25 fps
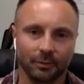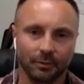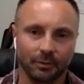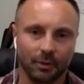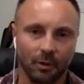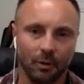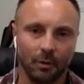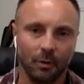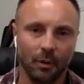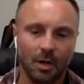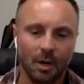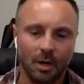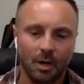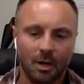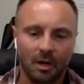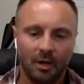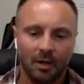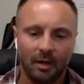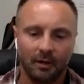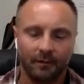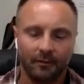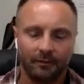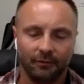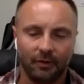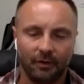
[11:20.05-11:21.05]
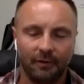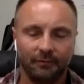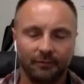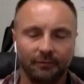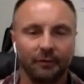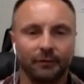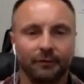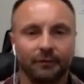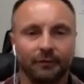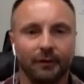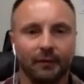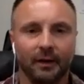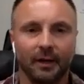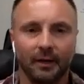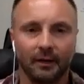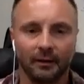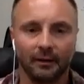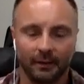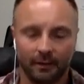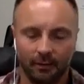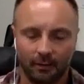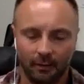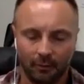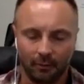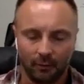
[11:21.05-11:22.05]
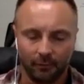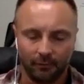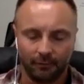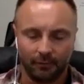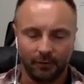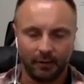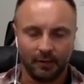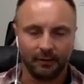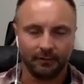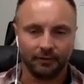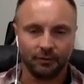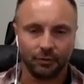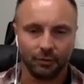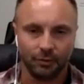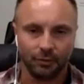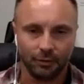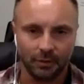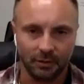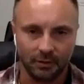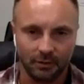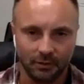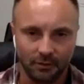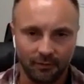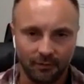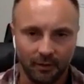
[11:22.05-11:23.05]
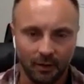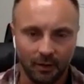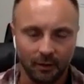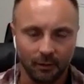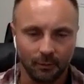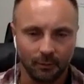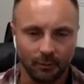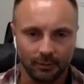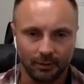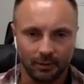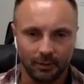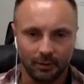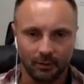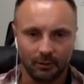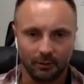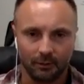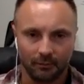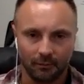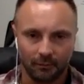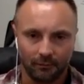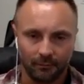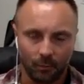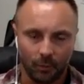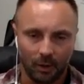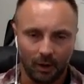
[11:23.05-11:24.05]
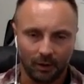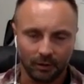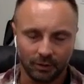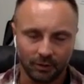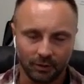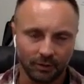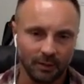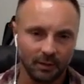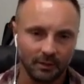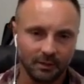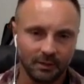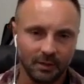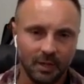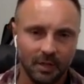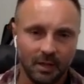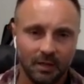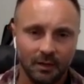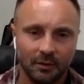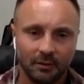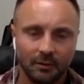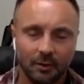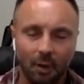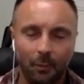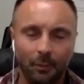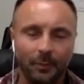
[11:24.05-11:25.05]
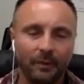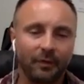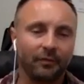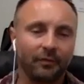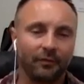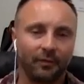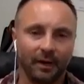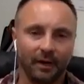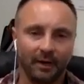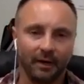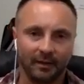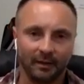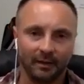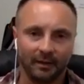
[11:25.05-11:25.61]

So if you're ever afraid, like, for any of Susie's followers that are watching this, don't be afraid.